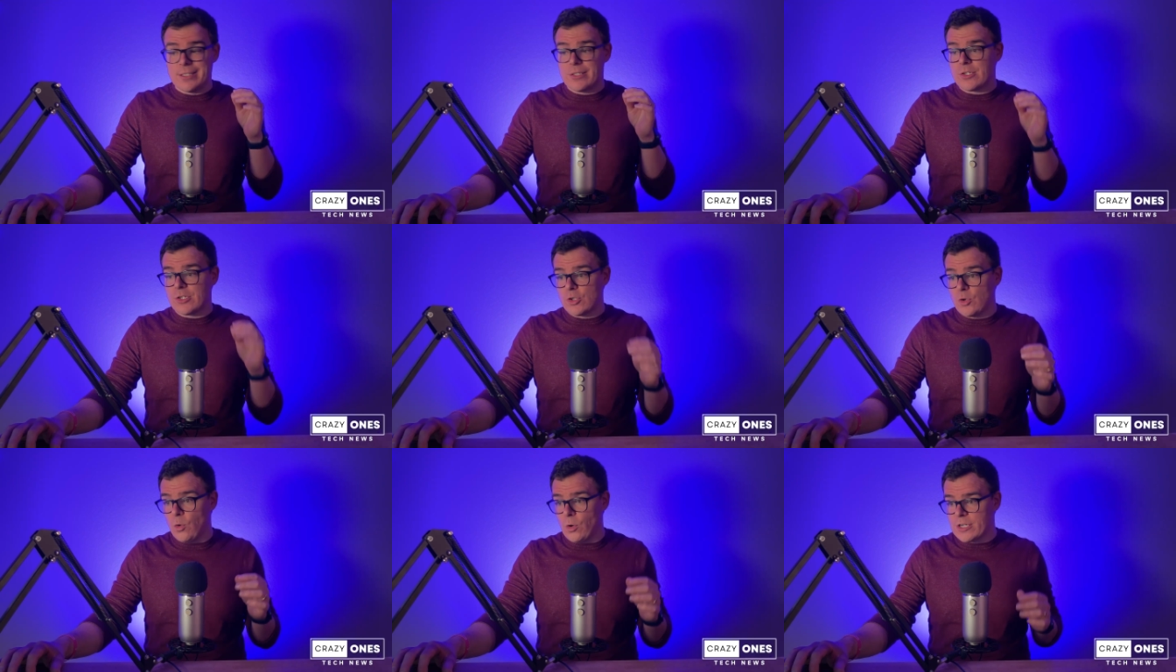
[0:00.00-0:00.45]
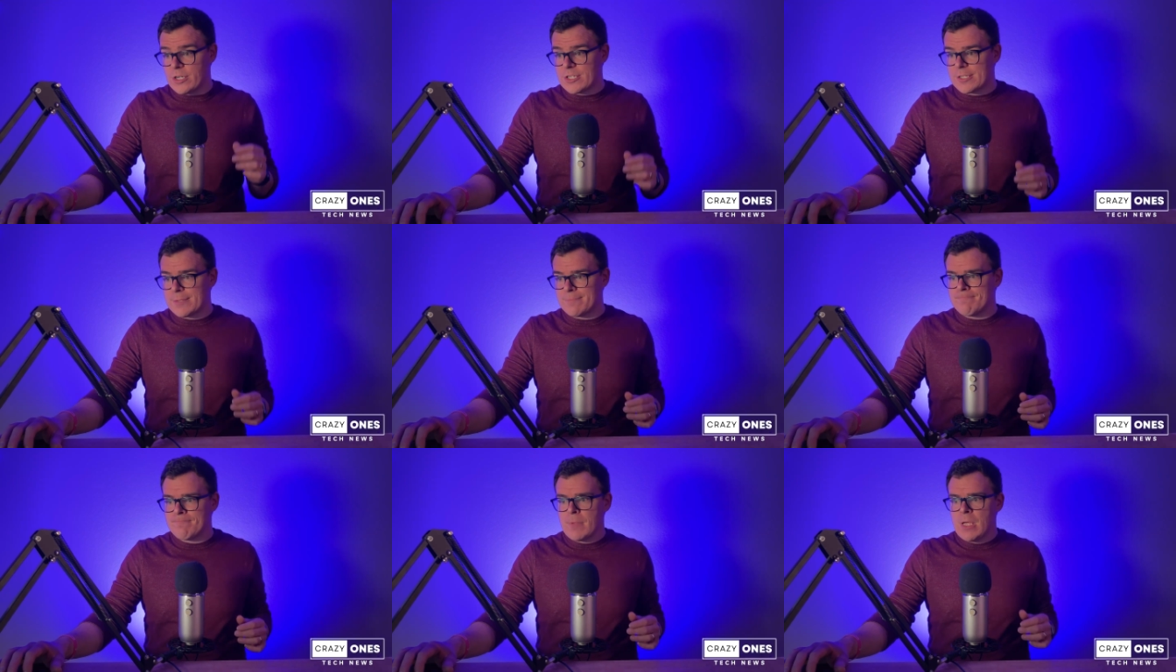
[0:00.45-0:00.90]

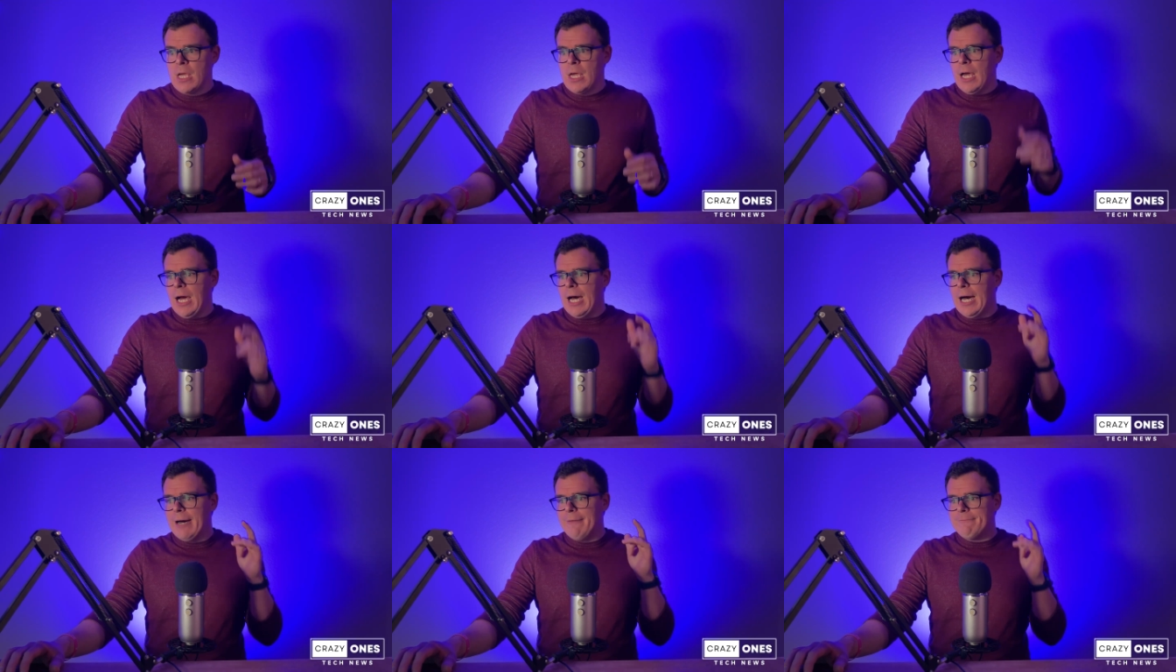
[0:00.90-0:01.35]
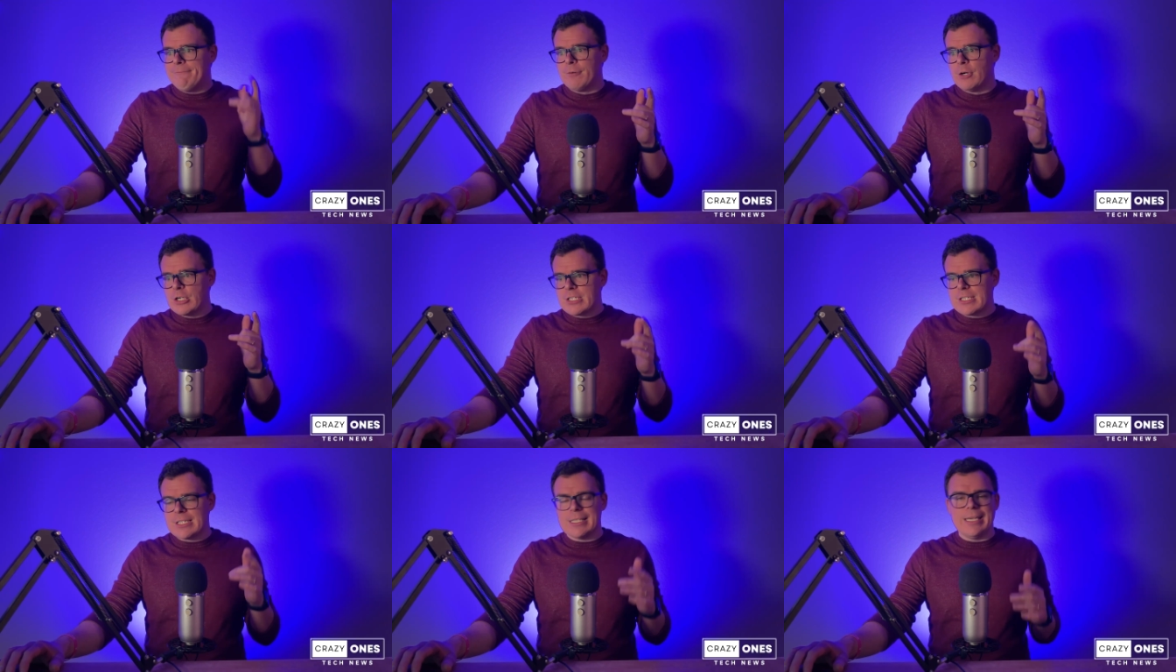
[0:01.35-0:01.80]
source. Uh,
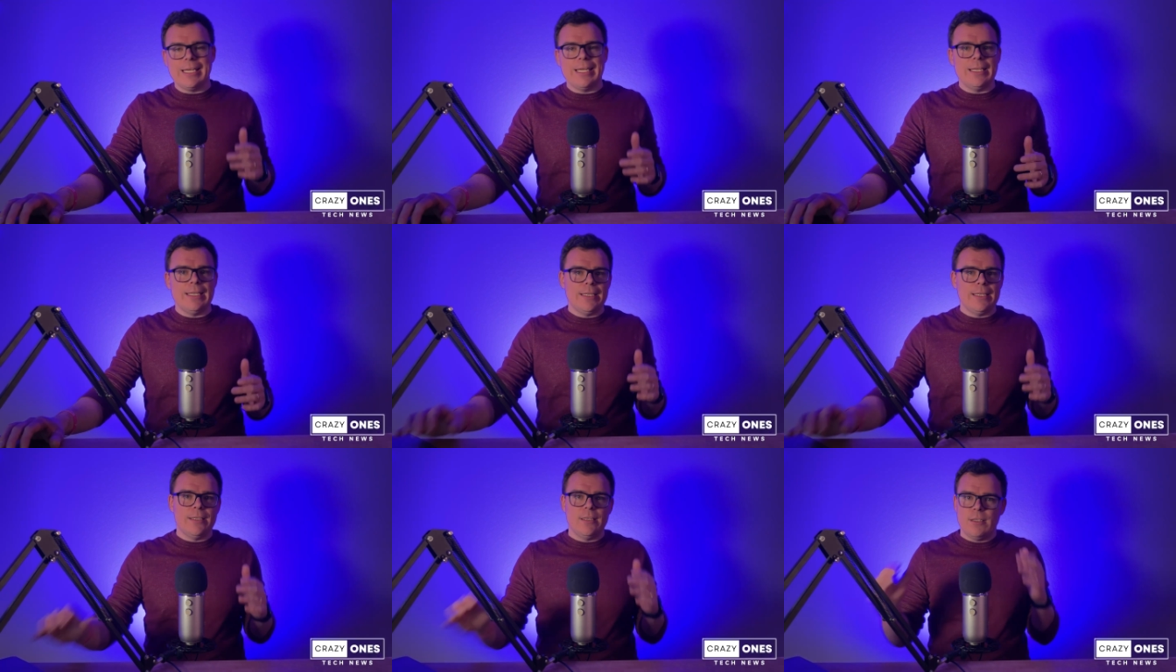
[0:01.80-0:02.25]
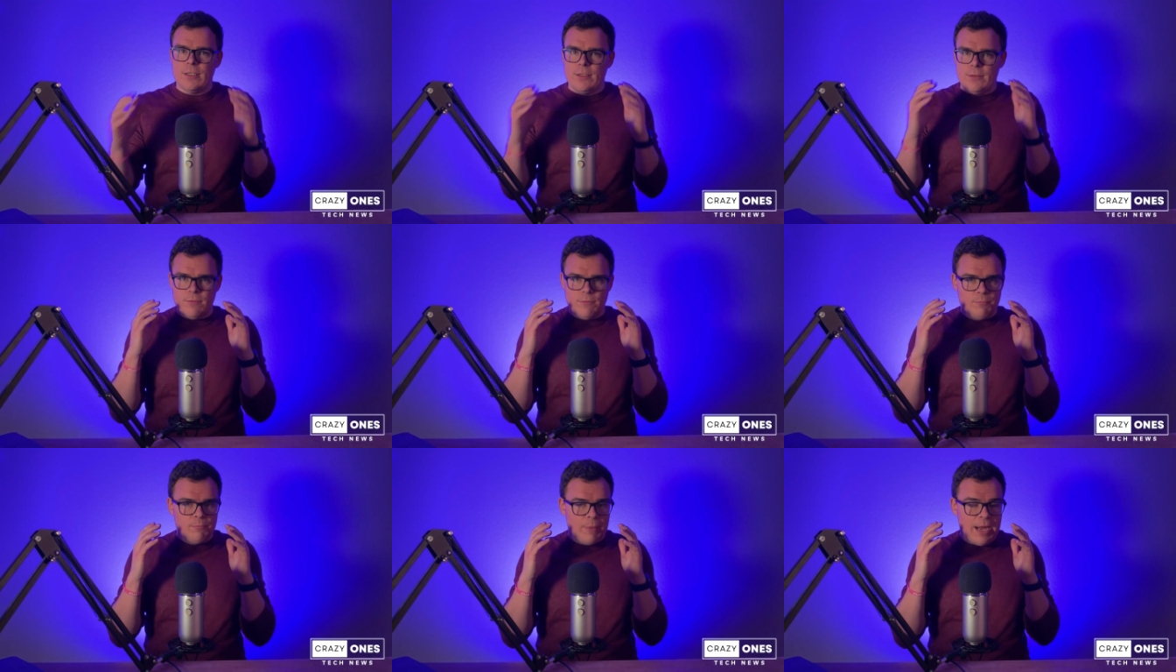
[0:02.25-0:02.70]
firstly,
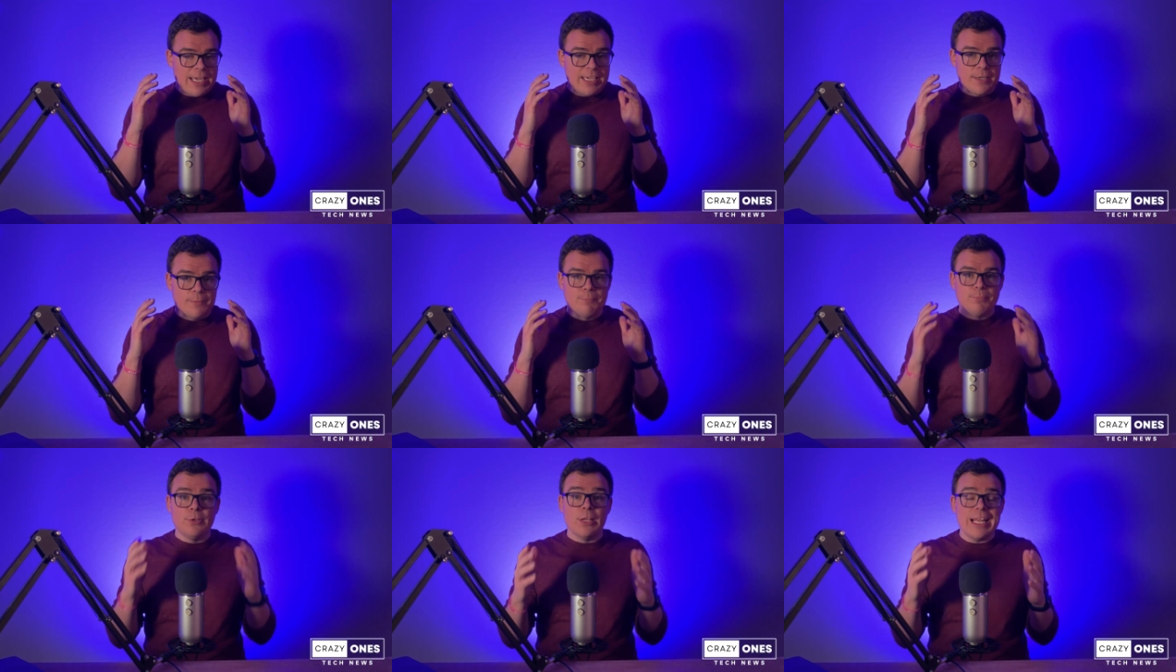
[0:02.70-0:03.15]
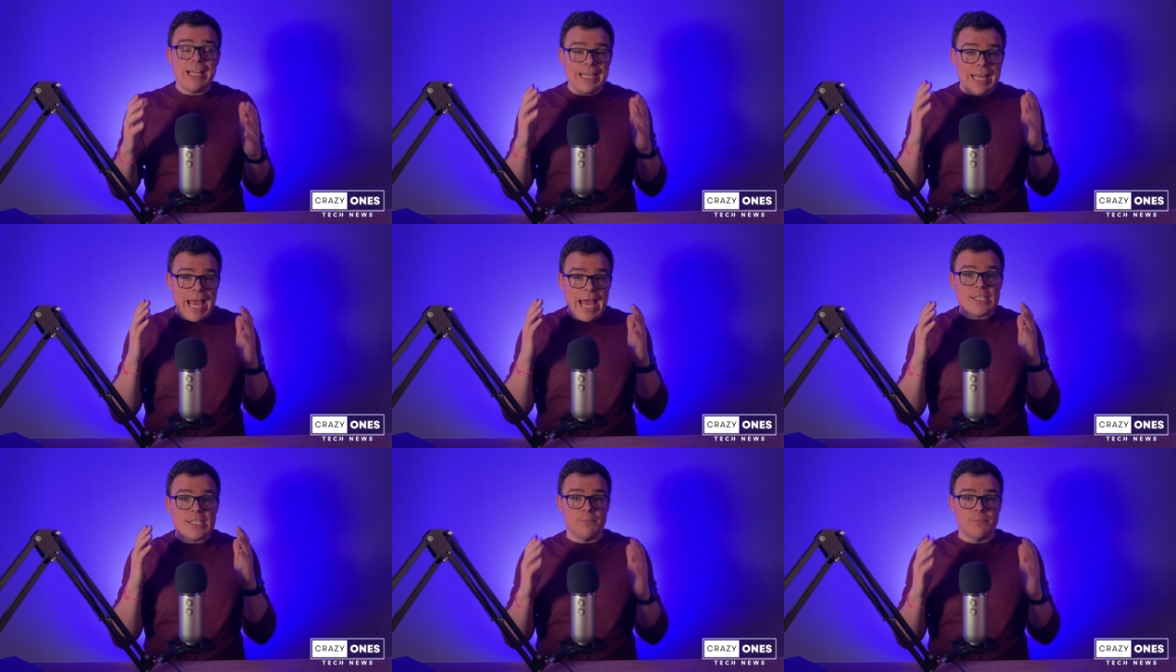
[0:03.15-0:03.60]
my complaint
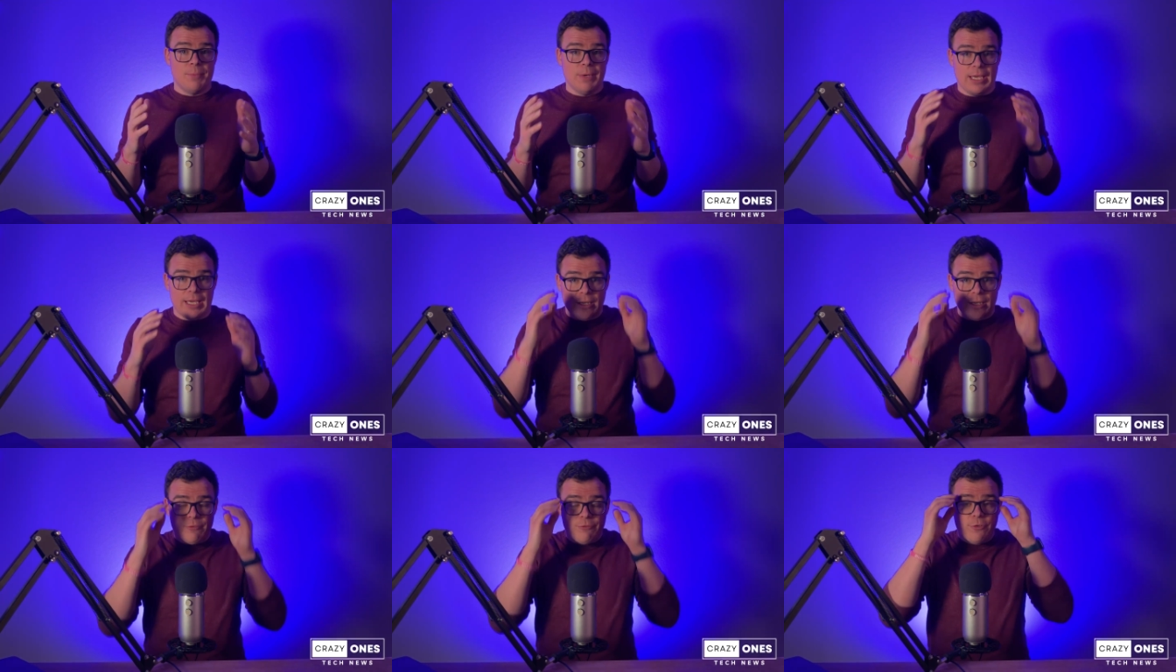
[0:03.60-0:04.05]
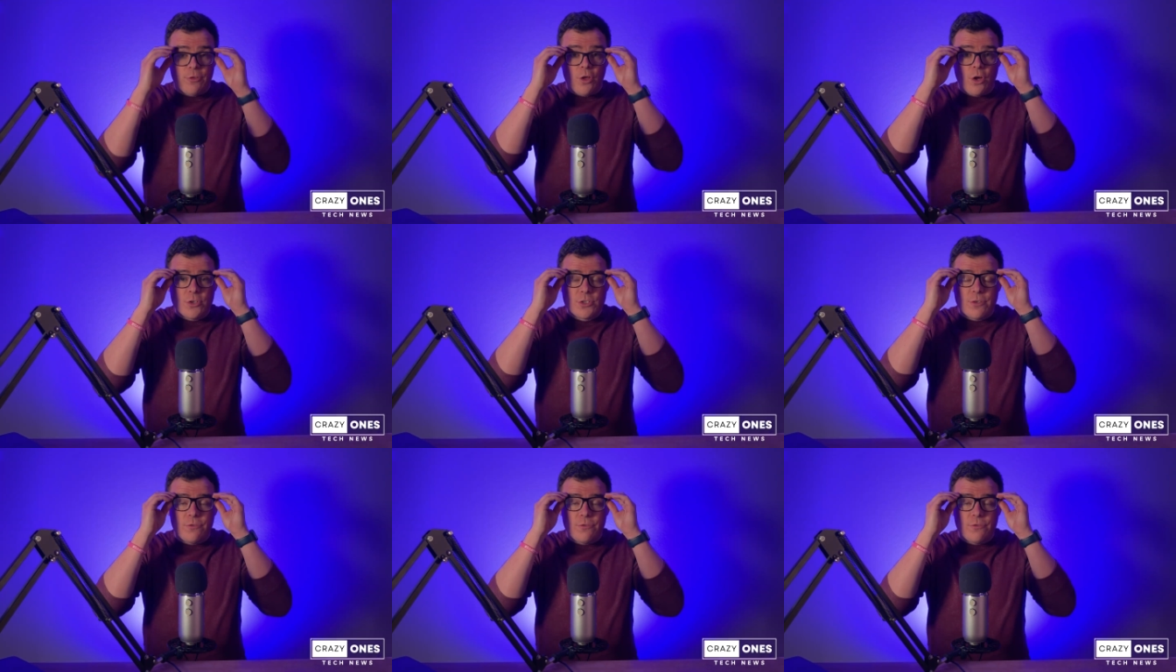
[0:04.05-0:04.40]
has been, for those of